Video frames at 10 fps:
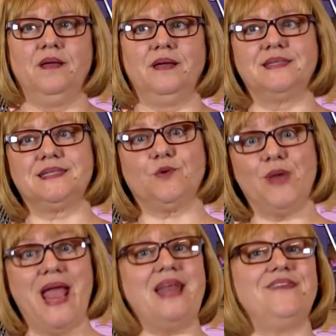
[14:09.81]
It's
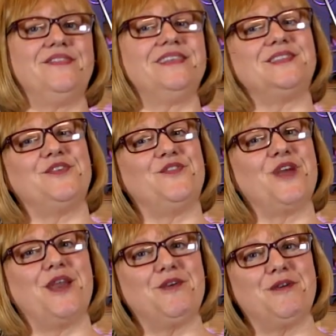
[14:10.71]
creative, so if you're
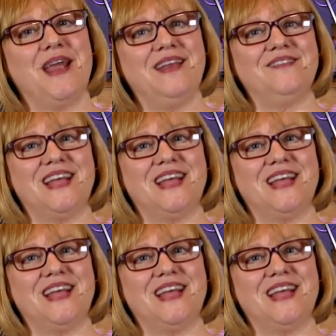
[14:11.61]
not a creative,